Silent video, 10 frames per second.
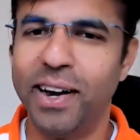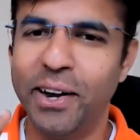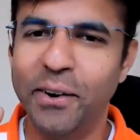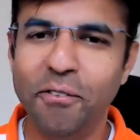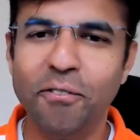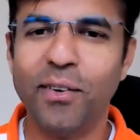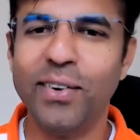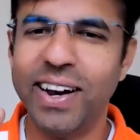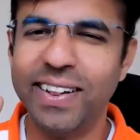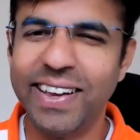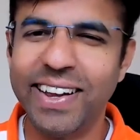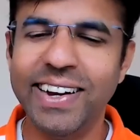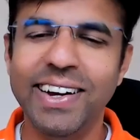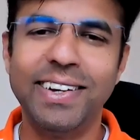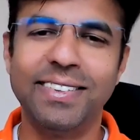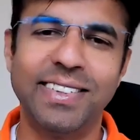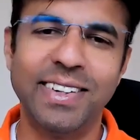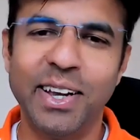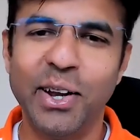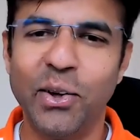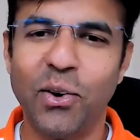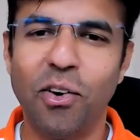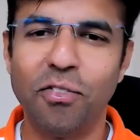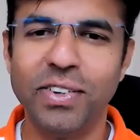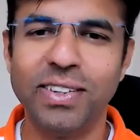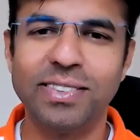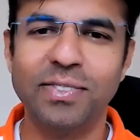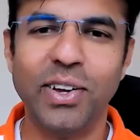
Did you find anything interesting in your office